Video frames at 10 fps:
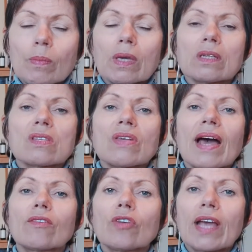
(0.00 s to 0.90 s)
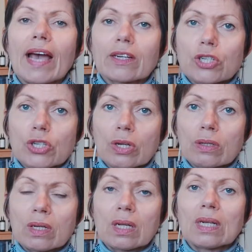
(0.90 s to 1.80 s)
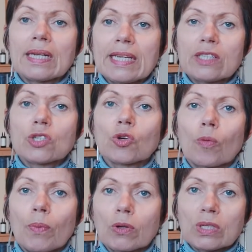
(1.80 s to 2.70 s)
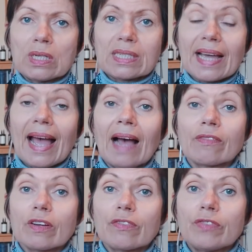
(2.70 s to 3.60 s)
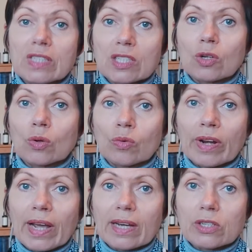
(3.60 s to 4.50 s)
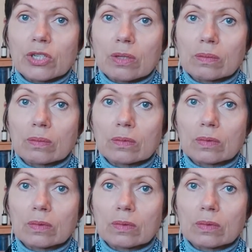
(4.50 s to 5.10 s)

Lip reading: Because that reaction leads your body to have a physical reaction.